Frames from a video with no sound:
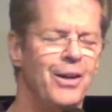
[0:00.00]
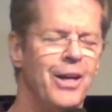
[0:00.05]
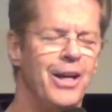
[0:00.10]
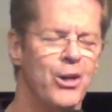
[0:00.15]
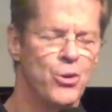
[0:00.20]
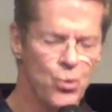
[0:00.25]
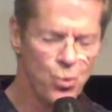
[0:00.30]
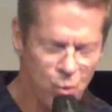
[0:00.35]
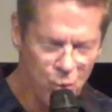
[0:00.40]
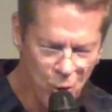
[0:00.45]

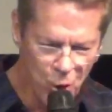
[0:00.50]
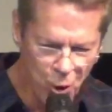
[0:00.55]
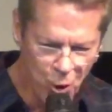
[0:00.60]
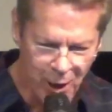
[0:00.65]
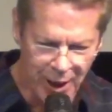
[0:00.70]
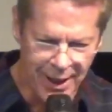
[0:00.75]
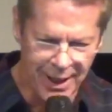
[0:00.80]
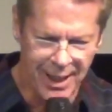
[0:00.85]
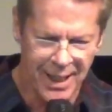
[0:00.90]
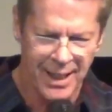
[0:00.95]
is
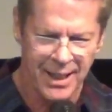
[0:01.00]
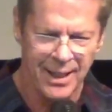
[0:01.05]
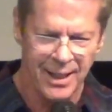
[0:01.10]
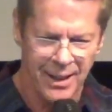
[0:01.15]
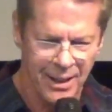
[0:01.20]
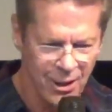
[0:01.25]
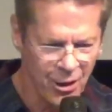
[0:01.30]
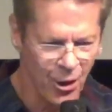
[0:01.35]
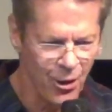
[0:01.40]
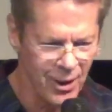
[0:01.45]
rooted
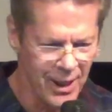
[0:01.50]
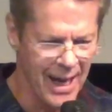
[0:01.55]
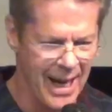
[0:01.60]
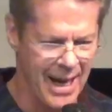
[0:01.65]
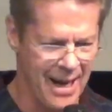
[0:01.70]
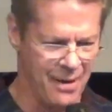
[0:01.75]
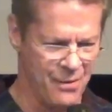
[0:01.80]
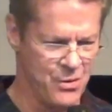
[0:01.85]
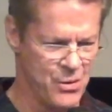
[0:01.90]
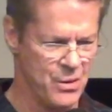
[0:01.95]
in our
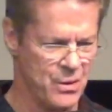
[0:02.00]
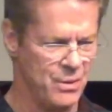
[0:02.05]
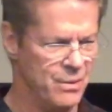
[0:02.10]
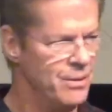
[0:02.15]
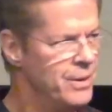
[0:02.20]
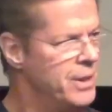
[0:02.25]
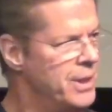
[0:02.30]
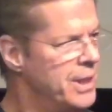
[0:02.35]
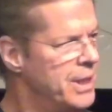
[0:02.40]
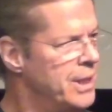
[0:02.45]
lives,
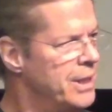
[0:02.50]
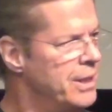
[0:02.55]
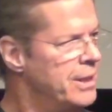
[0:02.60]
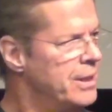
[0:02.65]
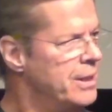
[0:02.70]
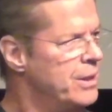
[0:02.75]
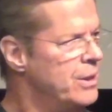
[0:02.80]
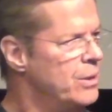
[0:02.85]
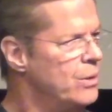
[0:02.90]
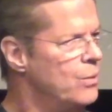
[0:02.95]

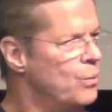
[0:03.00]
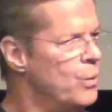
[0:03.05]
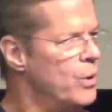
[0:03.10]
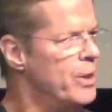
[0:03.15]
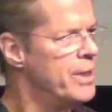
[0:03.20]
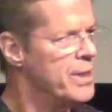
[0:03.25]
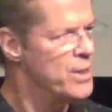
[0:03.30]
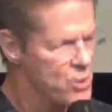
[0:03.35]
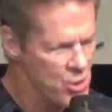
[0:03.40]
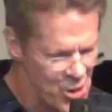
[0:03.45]
where
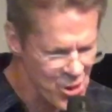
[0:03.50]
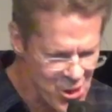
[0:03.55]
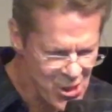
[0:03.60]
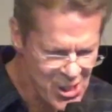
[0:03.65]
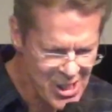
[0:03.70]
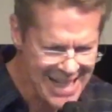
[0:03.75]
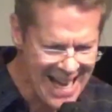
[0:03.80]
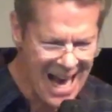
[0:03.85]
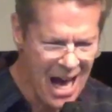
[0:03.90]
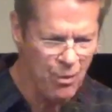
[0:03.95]
it is
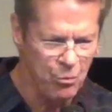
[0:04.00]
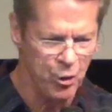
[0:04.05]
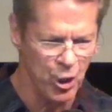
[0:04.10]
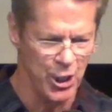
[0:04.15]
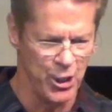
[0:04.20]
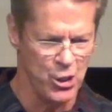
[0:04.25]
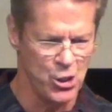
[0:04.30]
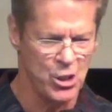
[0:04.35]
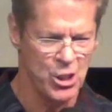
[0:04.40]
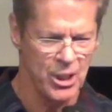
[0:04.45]

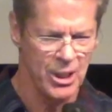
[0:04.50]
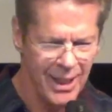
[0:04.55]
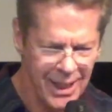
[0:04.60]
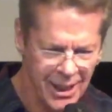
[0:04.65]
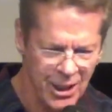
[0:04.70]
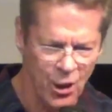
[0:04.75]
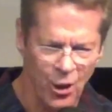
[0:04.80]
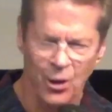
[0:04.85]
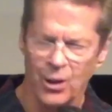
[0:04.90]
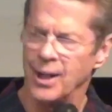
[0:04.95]
established
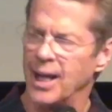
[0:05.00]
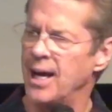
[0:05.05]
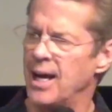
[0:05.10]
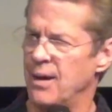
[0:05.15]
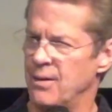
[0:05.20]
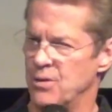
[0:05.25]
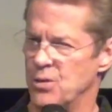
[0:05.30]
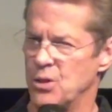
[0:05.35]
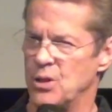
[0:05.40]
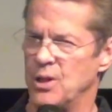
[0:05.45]
in our
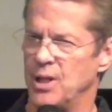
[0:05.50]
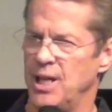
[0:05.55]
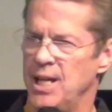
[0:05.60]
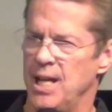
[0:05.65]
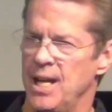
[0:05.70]
lives.